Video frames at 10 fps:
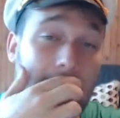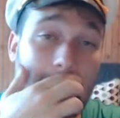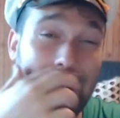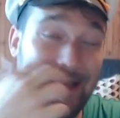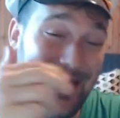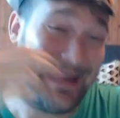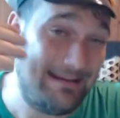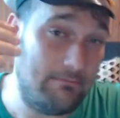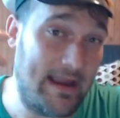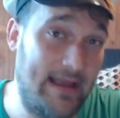an
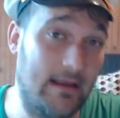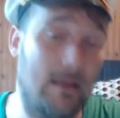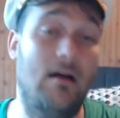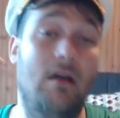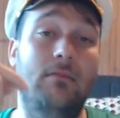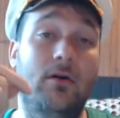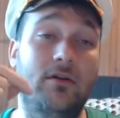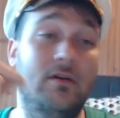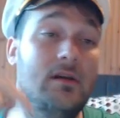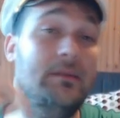8-mana combo.
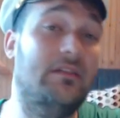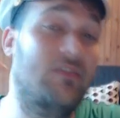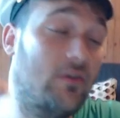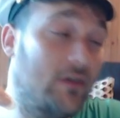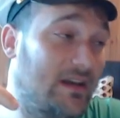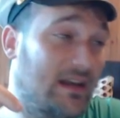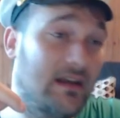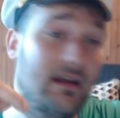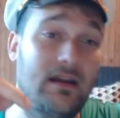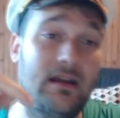You're going to be turning it
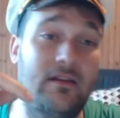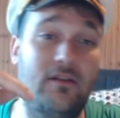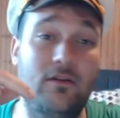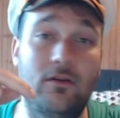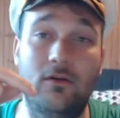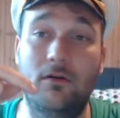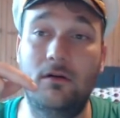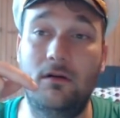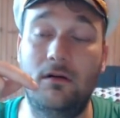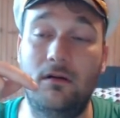into,
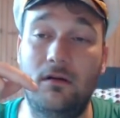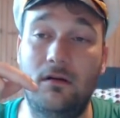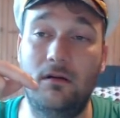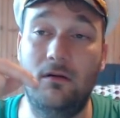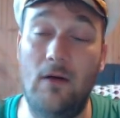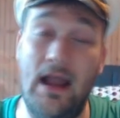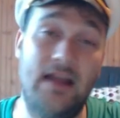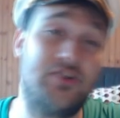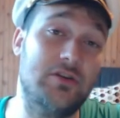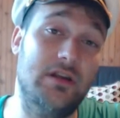well,
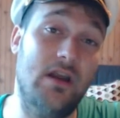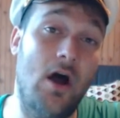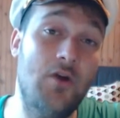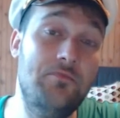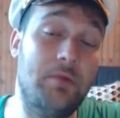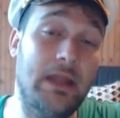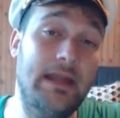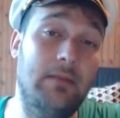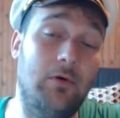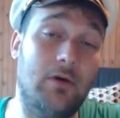actually an
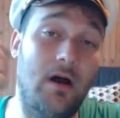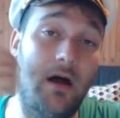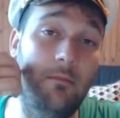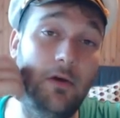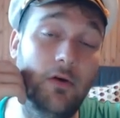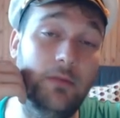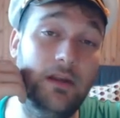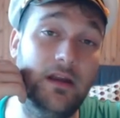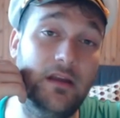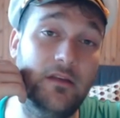unplayable combo
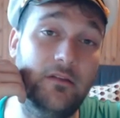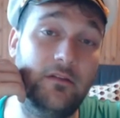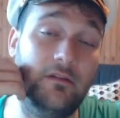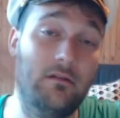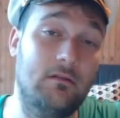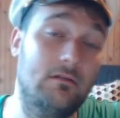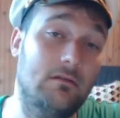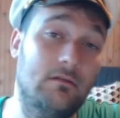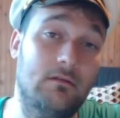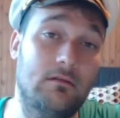because
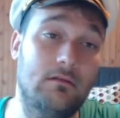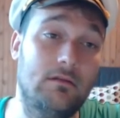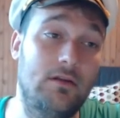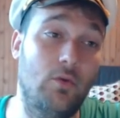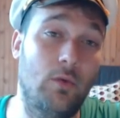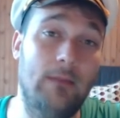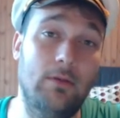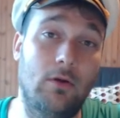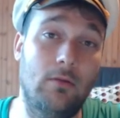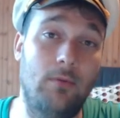your
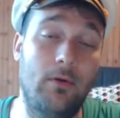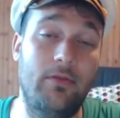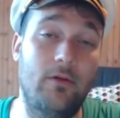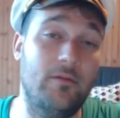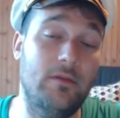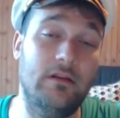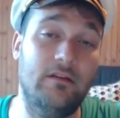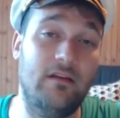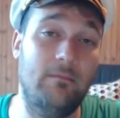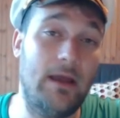Weblord, both of those minions
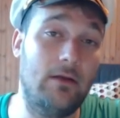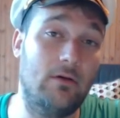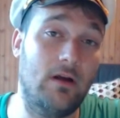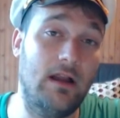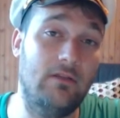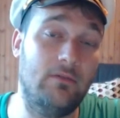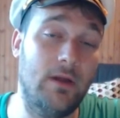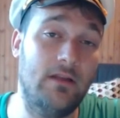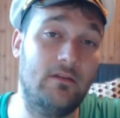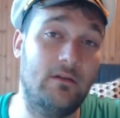have Battle Cries,
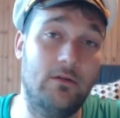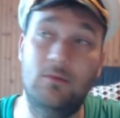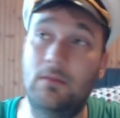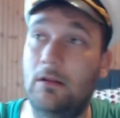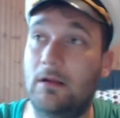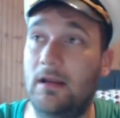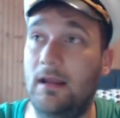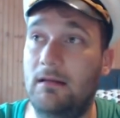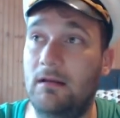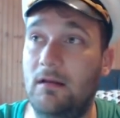right? So you'd be looking
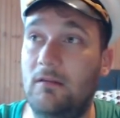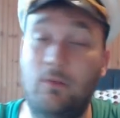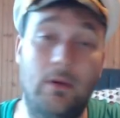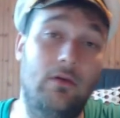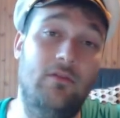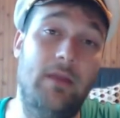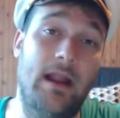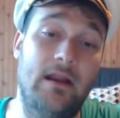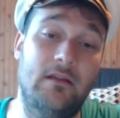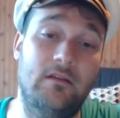at 12
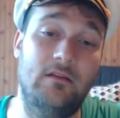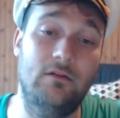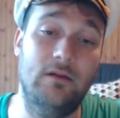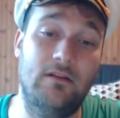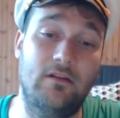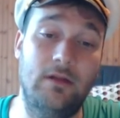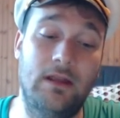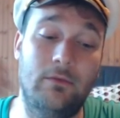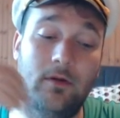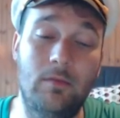mana to do it. So
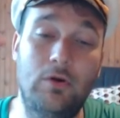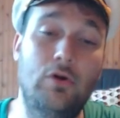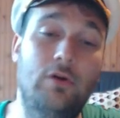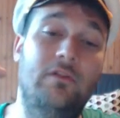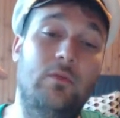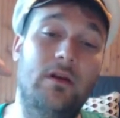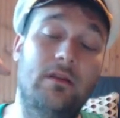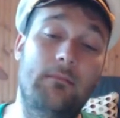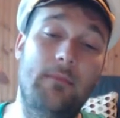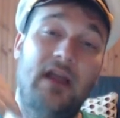it removes one of
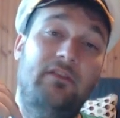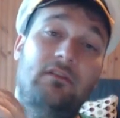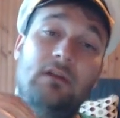the best